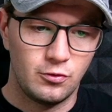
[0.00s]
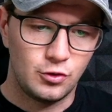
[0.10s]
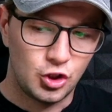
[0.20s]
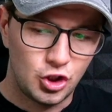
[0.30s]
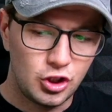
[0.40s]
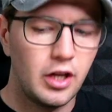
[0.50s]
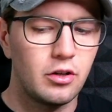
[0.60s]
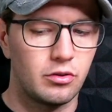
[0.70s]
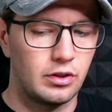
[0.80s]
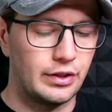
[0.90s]

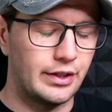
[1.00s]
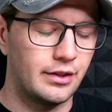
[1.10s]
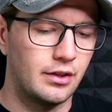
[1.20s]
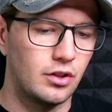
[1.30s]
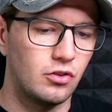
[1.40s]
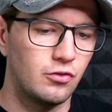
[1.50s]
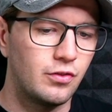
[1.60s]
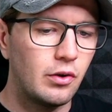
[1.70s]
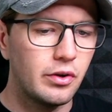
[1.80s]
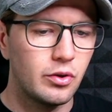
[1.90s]
generally
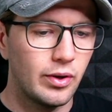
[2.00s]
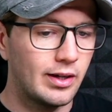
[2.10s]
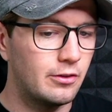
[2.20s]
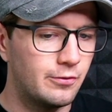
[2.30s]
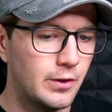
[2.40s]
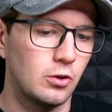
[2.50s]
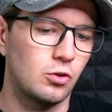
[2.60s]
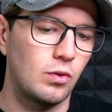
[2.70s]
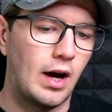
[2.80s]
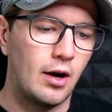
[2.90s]
very quickly feel
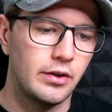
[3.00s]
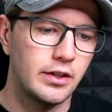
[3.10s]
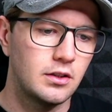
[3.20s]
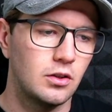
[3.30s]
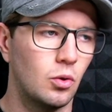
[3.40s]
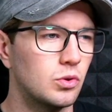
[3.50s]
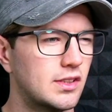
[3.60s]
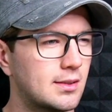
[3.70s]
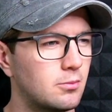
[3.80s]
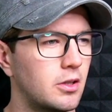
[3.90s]
crowded or
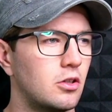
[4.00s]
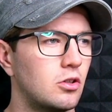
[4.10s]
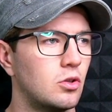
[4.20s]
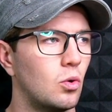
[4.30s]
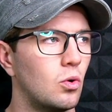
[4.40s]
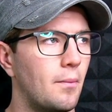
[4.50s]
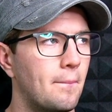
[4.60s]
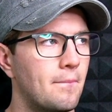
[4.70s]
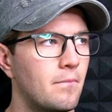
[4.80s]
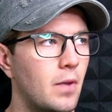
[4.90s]
smothered or
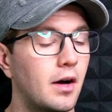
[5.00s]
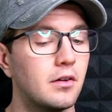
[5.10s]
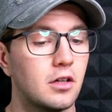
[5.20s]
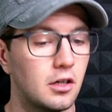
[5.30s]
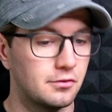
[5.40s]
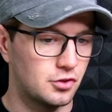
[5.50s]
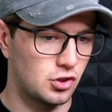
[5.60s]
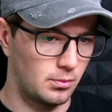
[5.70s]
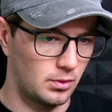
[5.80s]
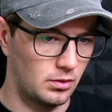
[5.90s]

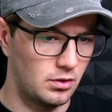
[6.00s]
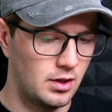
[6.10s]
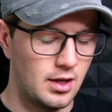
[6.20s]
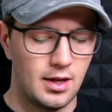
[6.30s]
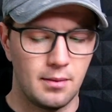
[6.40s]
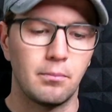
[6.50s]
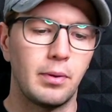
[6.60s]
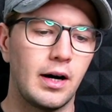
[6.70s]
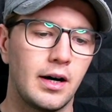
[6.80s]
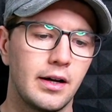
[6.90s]
uncomfortable
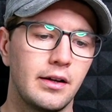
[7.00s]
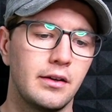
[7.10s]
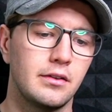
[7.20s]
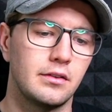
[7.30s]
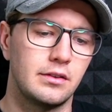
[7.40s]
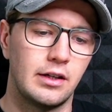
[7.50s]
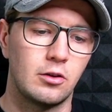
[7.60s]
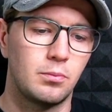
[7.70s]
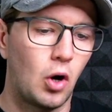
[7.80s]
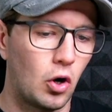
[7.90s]
by
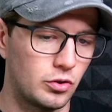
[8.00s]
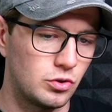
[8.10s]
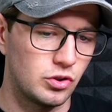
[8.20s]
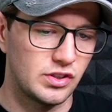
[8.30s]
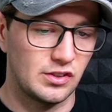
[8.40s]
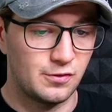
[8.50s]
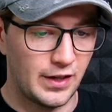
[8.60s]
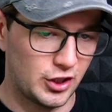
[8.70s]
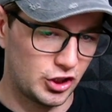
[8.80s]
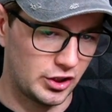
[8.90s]
their partner's
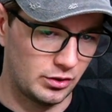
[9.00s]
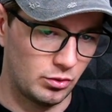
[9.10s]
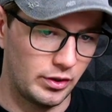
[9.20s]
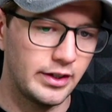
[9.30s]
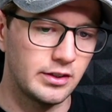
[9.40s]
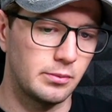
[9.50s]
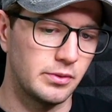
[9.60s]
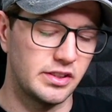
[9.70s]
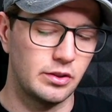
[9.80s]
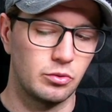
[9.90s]
affection or
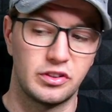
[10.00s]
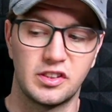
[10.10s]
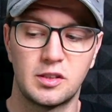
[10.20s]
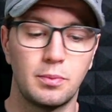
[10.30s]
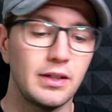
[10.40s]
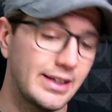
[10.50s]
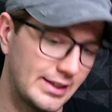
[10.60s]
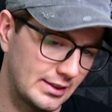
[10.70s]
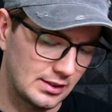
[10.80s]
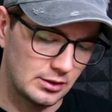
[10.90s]
intimacy, or
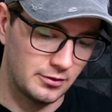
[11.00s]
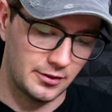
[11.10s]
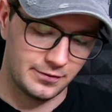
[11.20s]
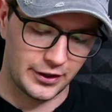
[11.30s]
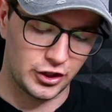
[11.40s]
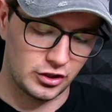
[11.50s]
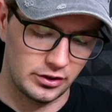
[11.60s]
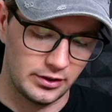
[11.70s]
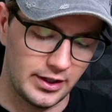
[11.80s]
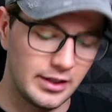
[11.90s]
displays of
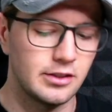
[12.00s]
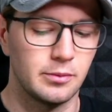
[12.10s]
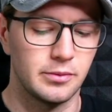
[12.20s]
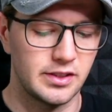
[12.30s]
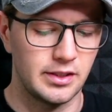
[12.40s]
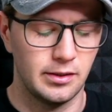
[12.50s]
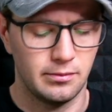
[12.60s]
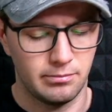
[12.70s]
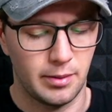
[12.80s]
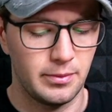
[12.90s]
affection and intimacy.
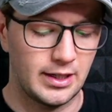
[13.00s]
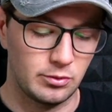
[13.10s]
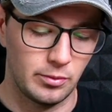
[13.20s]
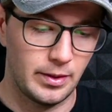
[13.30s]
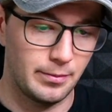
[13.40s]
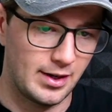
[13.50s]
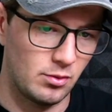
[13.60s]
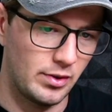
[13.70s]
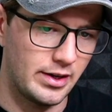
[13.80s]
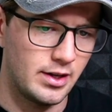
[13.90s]
Maybe that would be a better
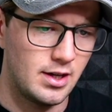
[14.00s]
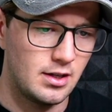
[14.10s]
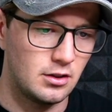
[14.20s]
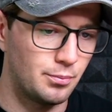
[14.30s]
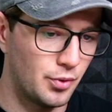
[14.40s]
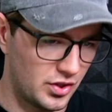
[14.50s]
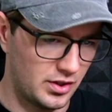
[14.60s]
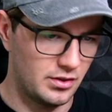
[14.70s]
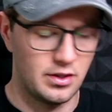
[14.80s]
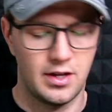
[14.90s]
way to put it.